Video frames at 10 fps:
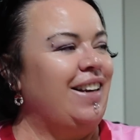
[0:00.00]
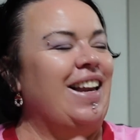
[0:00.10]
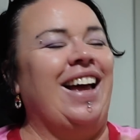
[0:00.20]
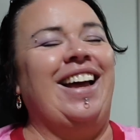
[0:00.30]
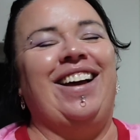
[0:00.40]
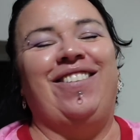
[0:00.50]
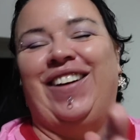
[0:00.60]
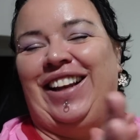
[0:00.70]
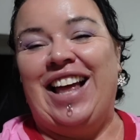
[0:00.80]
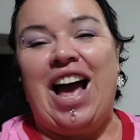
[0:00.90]
No,
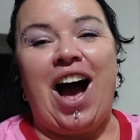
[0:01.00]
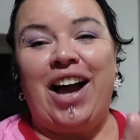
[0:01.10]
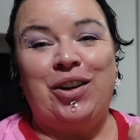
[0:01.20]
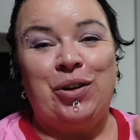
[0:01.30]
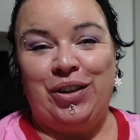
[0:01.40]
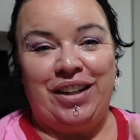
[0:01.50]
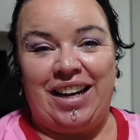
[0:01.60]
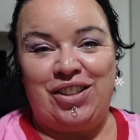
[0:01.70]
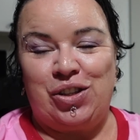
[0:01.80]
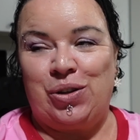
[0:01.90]
well, I couldn't.
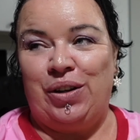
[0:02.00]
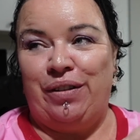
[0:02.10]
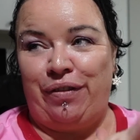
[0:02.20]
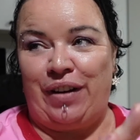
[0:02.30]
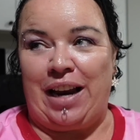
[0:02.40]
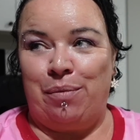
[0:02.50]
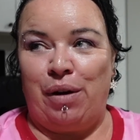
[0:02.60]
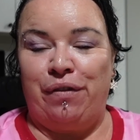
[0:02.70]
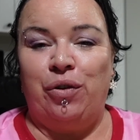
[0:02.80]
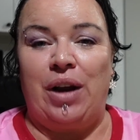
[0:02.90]
I just couldn't flatten
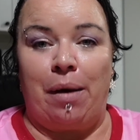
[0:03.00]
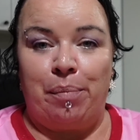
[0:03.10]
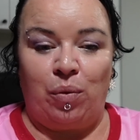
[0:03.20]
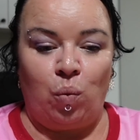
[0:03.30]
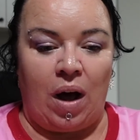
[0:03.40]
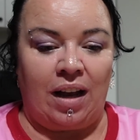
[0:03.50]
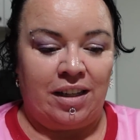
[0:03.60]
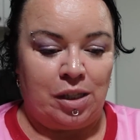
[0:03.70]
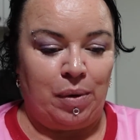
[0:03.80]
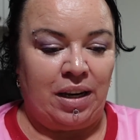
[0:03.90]
my foot out. But while
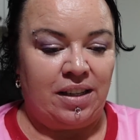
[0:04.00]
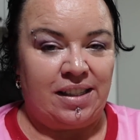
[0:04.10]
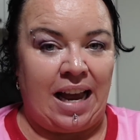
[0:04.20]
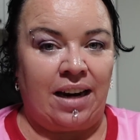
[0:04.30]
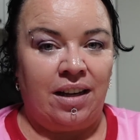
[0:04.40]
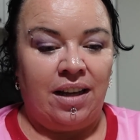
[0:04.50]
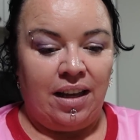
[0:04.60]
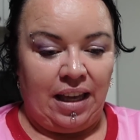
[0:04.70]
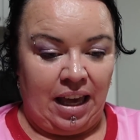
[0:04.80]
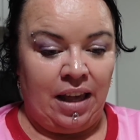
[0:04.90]
it's been sat
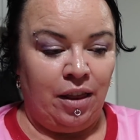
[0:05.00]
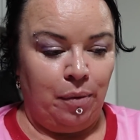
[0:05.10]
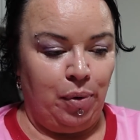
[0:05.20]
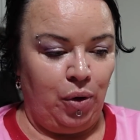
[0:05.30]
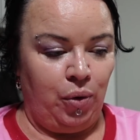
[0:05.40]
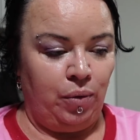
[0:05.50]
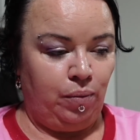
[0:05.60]
in the boot